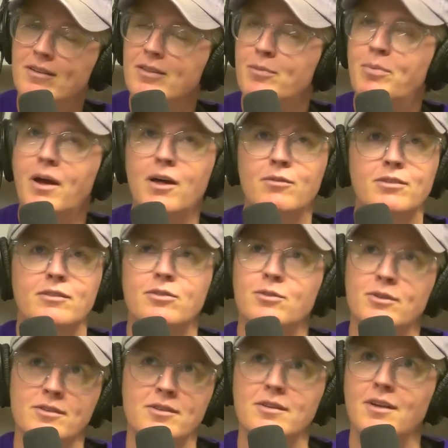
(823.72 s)
The pelvic floor
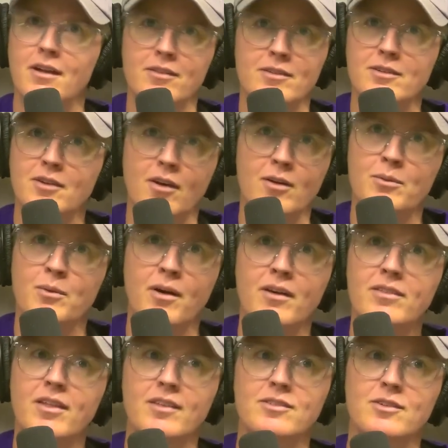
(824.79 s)
is another dog walk.
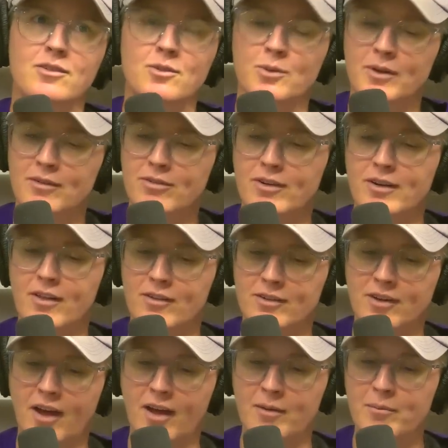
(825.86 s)
That's a story for another
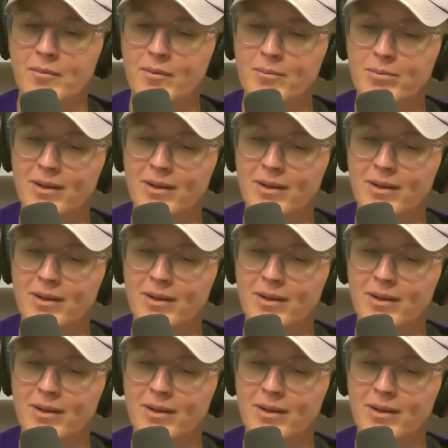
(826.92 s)
time. The pelvic